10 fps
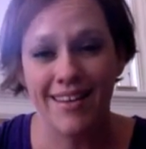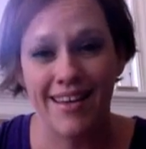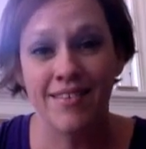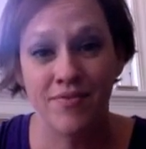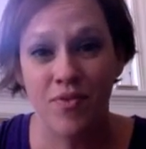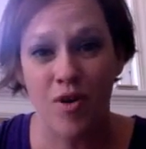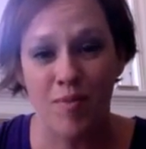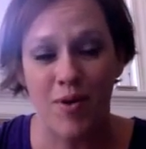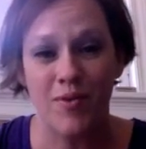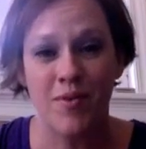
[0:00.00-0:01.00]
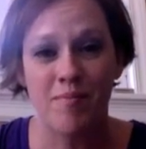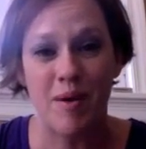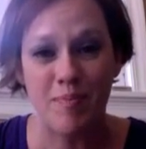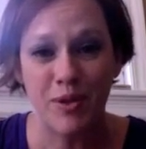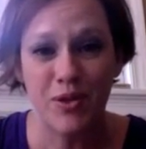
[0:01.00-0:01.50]
informal,
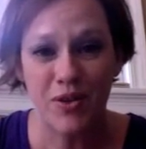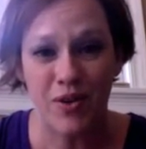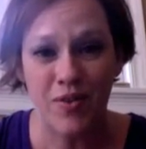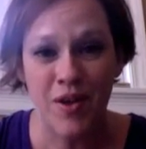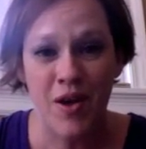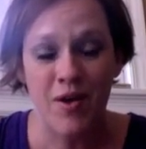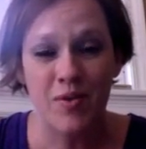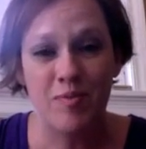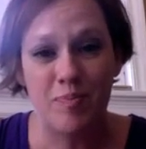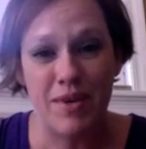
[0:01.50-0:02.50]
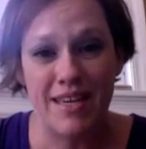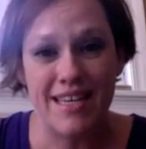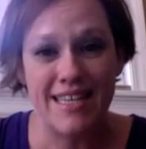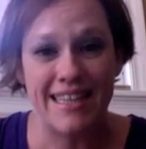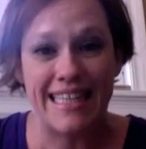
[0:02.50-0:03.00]
but plural would
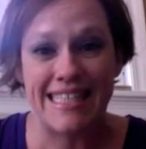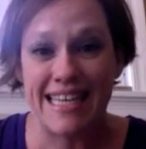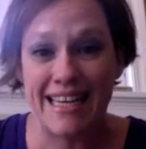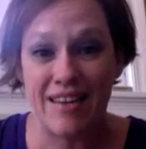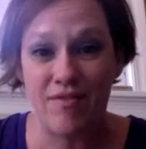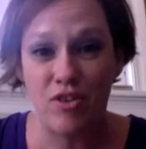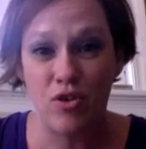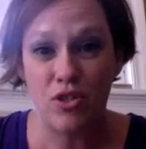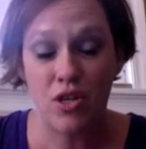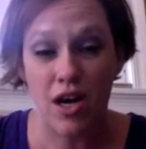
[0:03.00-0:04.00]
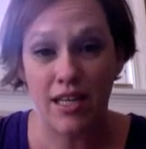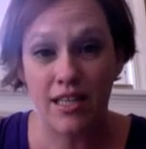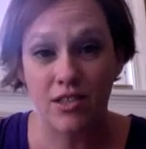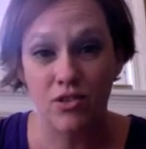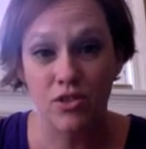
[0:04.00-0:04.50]
be, let's say if you're
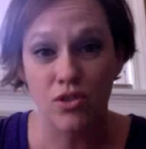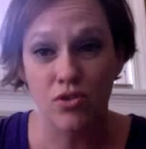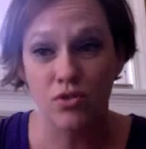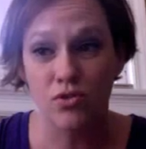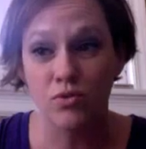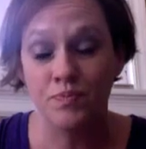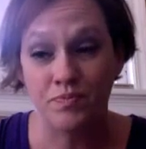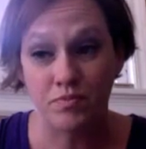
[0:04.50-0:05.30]
talking to